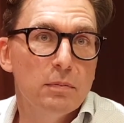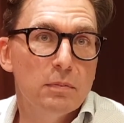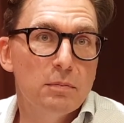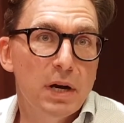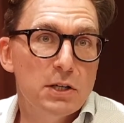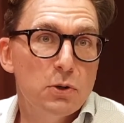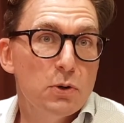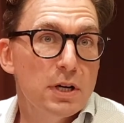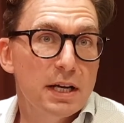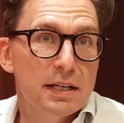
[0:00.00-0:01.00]
make sure
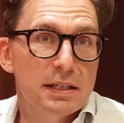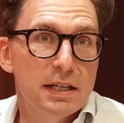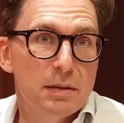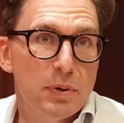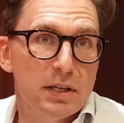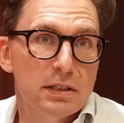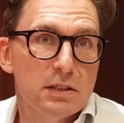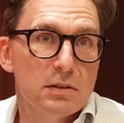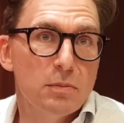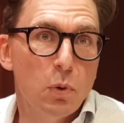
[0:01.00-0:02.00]
you get
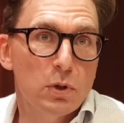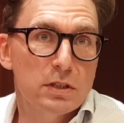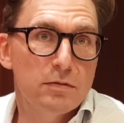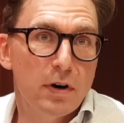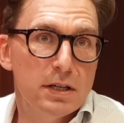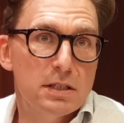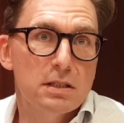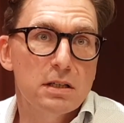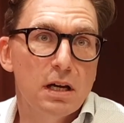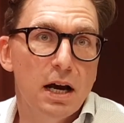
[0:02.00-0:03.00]
independent mortgage advice
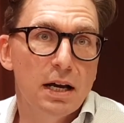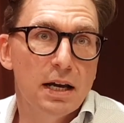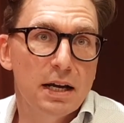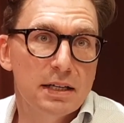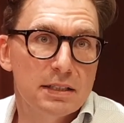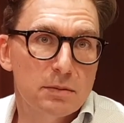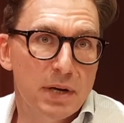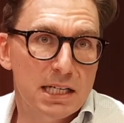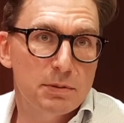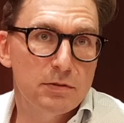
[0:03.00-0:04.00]
and get some
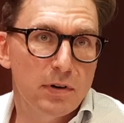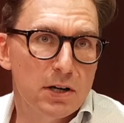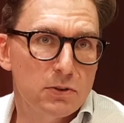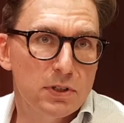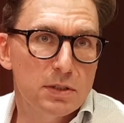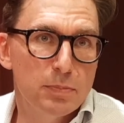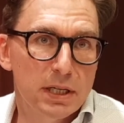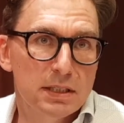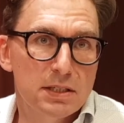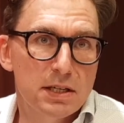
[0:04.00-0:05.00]
expert advice on this big
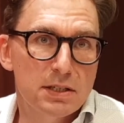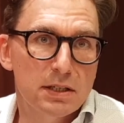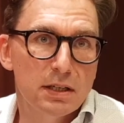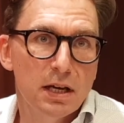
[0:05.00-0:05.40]
decision.